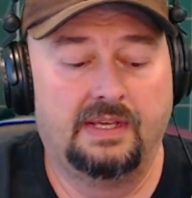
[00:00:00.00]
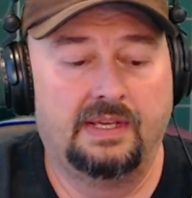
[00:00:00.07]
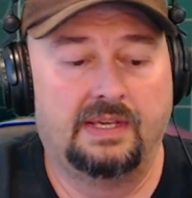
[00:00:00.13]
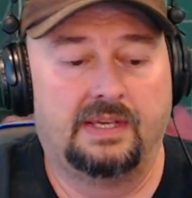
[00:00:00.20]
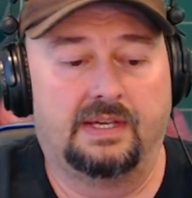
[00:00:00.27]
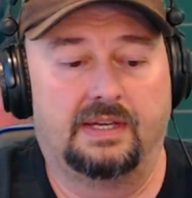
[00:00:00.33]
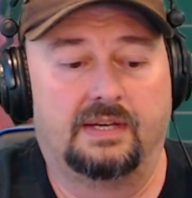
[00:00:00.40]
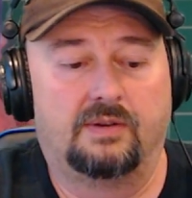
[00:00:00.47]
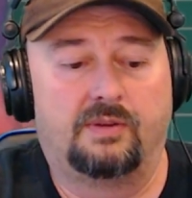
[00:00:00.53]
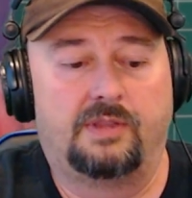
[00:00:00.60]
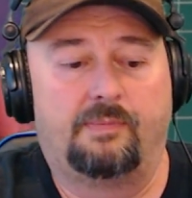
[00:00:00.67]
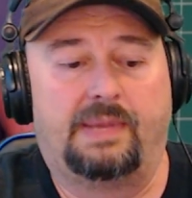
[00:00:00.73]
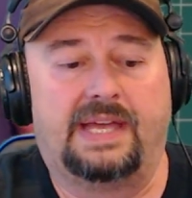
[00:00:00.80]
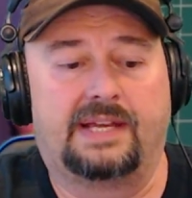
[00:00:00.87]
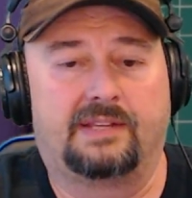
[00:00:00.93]
Uh, on
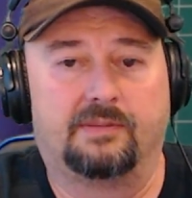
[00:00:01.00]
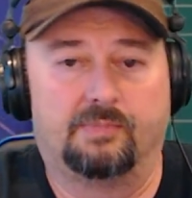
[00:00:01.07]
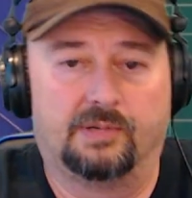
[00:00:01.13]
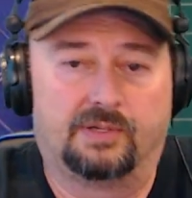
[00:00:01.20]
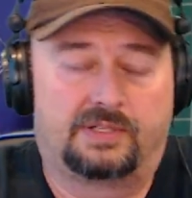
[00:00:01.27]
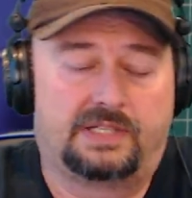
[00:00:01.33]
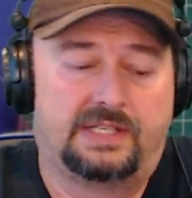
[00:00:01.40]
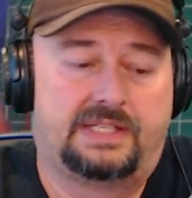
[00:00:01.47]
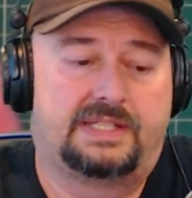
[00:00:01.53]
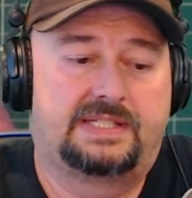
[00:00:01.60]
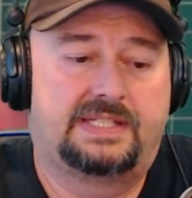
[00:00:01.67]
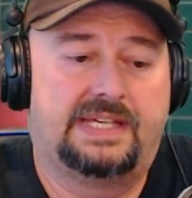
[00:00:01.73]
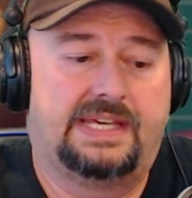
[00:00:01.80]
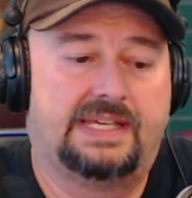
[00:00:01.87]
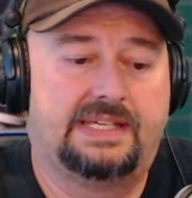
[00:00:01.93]
the back of the book, it
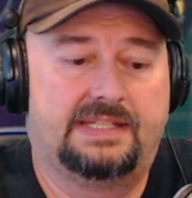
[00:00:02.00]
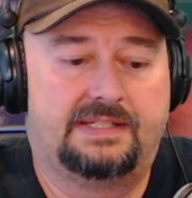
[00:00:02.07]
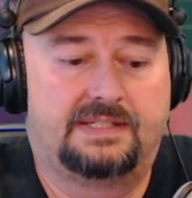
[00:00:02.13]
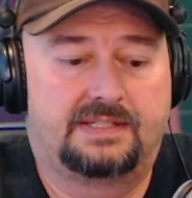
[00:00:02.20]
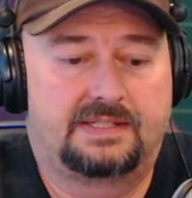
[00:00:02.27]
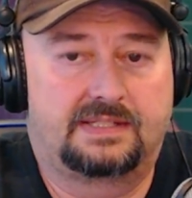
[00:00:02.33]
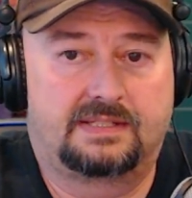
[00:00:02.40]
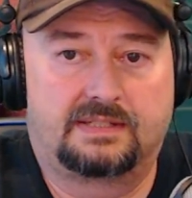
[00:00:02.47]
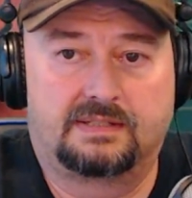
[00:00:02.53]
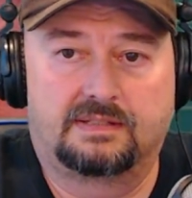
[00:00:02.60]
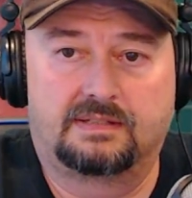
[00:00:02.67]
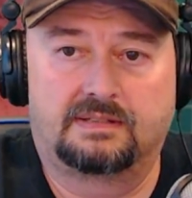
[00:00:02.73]
says